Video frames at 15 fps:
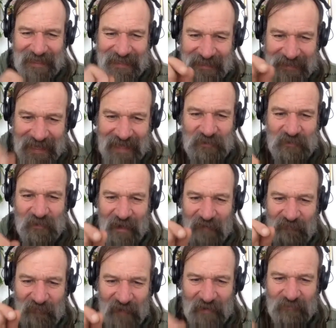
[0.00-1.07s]
in nature, I
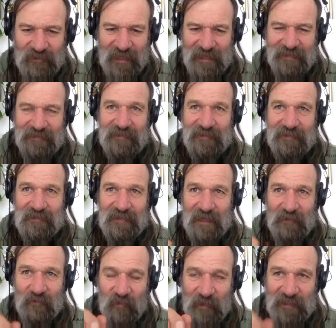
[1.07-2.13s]
found answers,
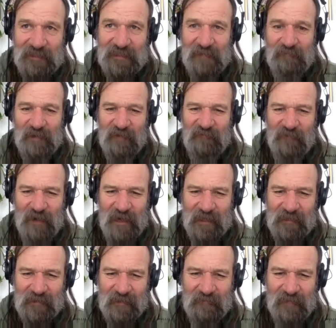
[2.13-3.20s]
and we
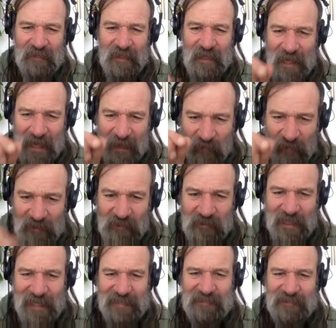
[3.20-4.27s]
simplified them, and we
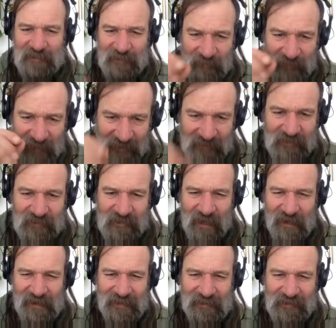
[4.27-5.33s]
test them in
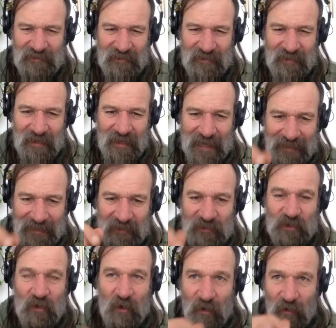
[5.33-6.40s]
science. And it's
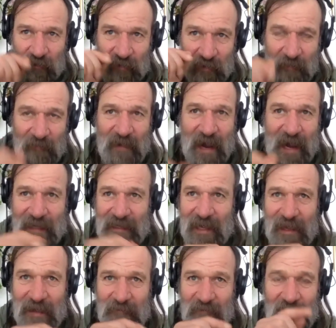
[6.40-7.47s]
called my
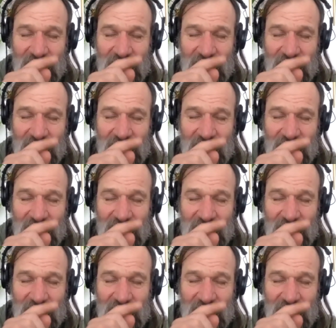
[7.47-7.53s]
name,